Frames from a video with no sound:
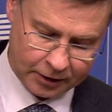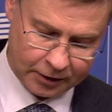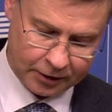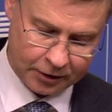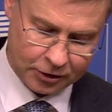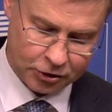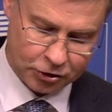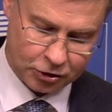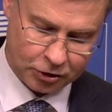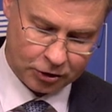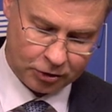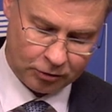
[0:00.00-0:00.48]

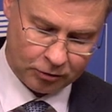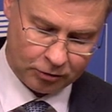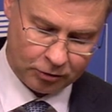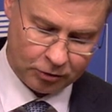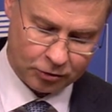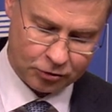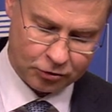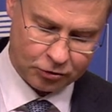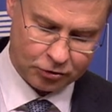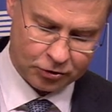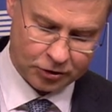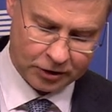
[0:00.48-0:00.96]
initiative
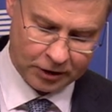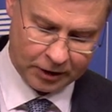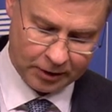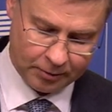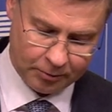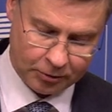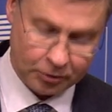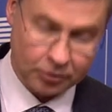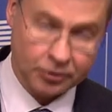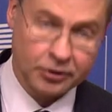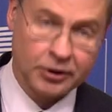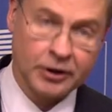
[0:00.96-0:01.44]
on
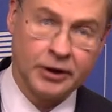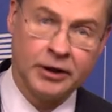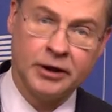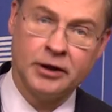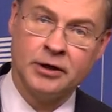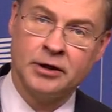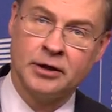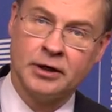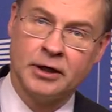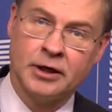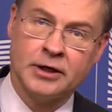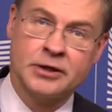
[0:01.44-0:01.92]
sustainable trade,
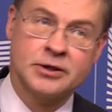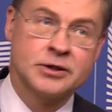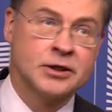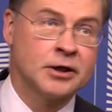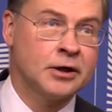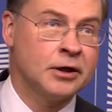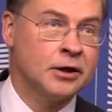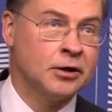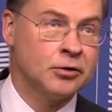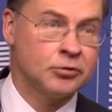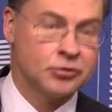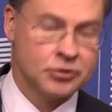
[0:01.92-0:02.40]
as
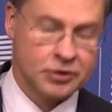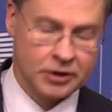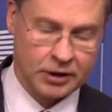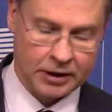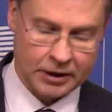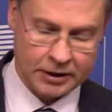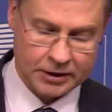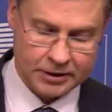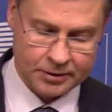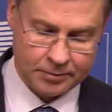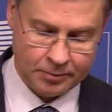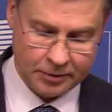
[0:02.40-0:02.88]
announced
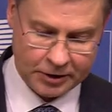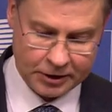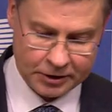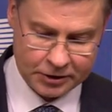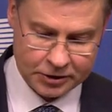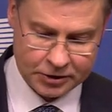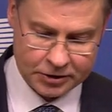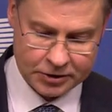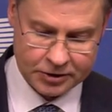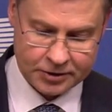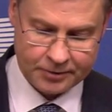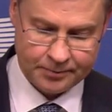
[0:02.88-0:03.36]
last
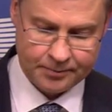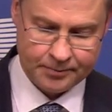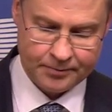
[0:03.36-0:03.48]
month.